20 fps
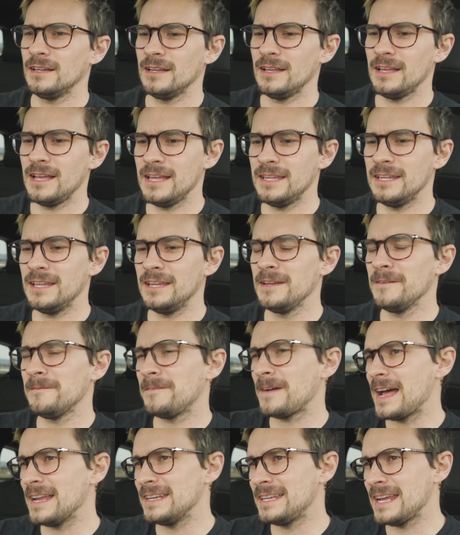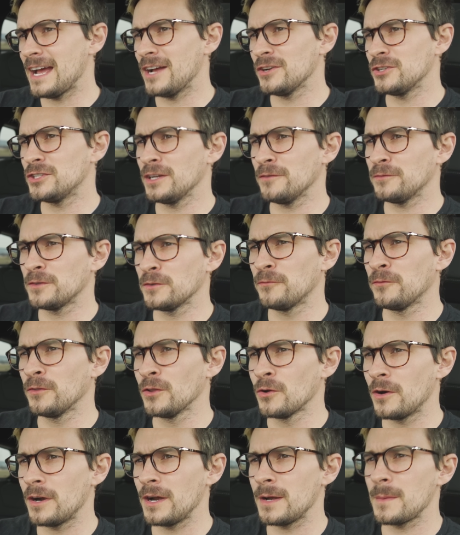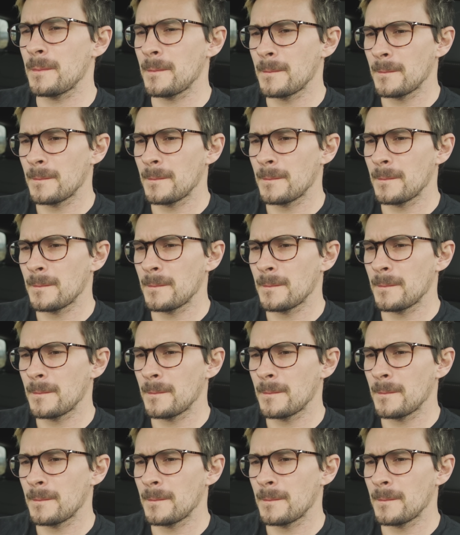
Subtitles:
And then if I downshift and floor it,